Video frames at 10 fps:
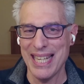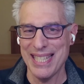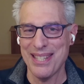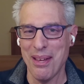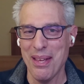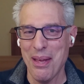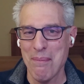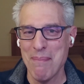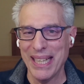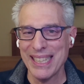Is the
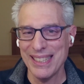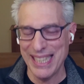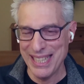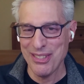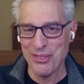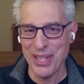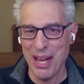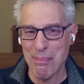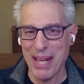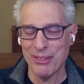medical
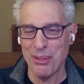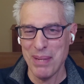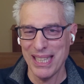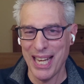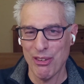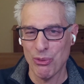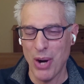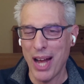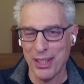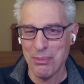industry about to be
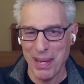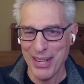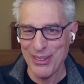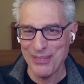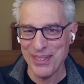rocked by all of